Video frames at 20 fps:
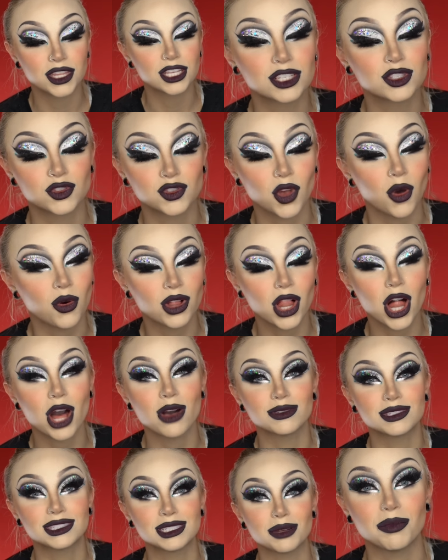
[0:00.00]
so
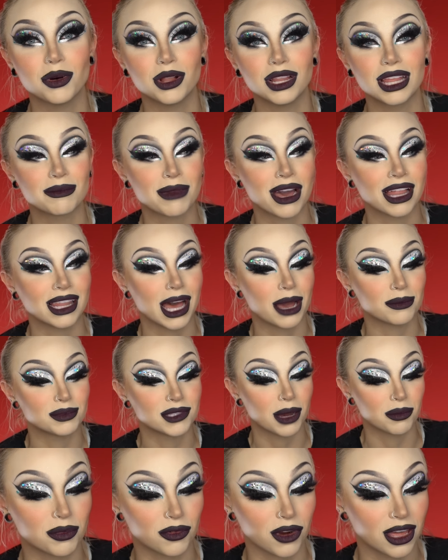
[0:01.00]
close to pulling my
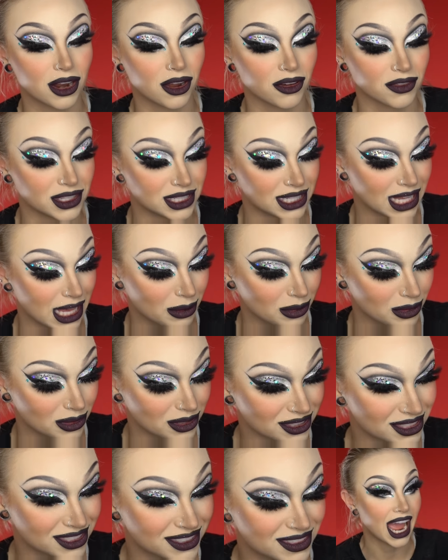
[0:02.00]
laptop right off the
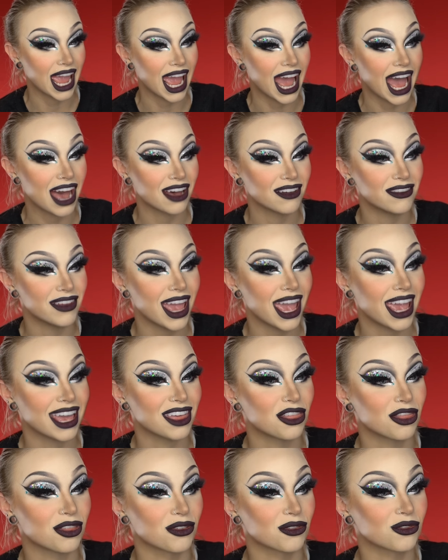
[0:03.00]
table. I have
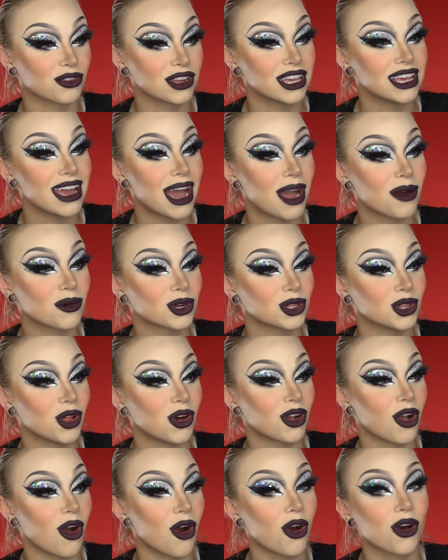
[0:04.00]
a
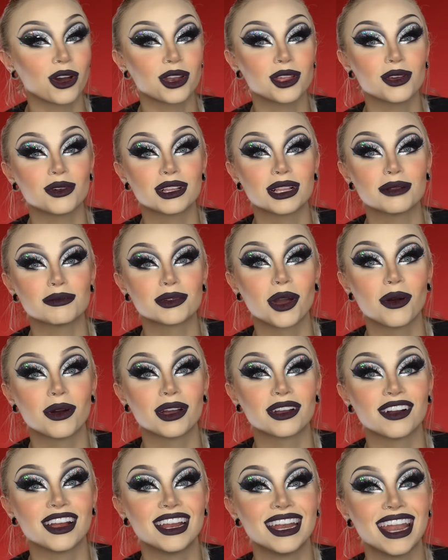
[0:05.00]
3-hour-long audio clip
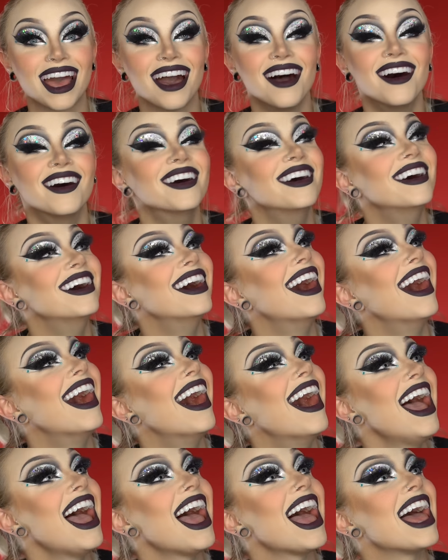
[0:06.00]
going right now.
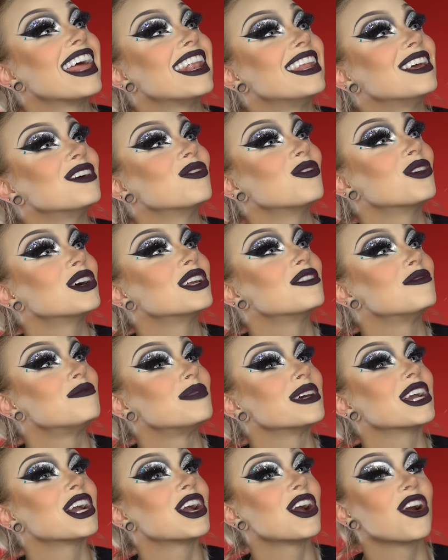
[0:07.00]
And it would have
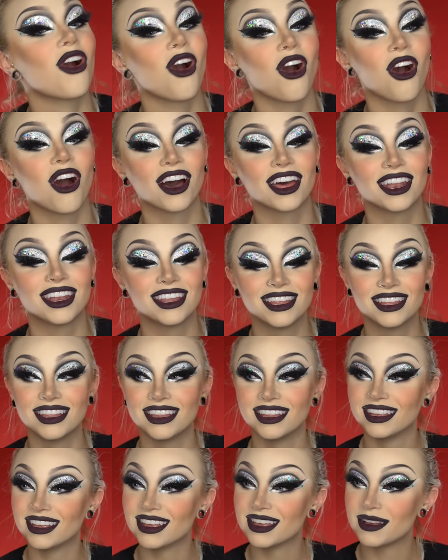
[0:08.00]
been gone.
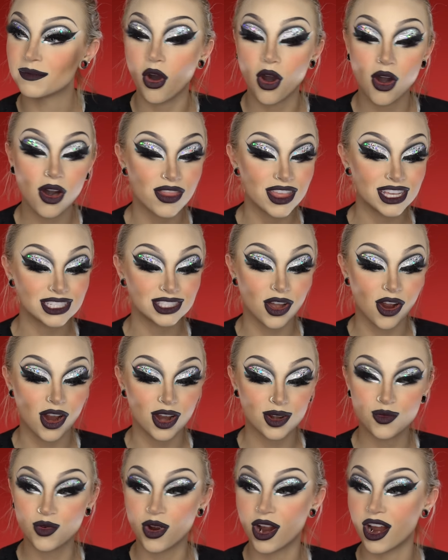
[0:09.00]
Yeah. All this
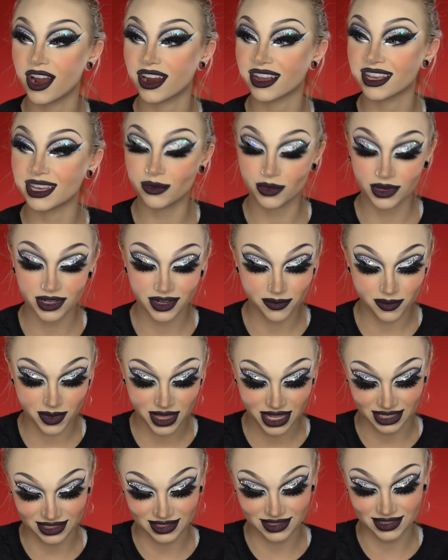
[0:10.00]
hard work, it would have
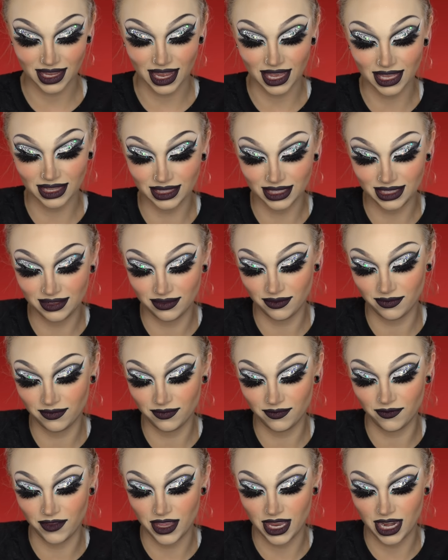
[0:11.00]
been a silent
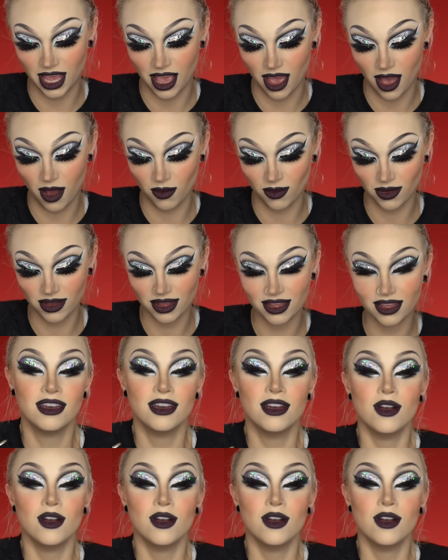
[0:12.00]
video. It's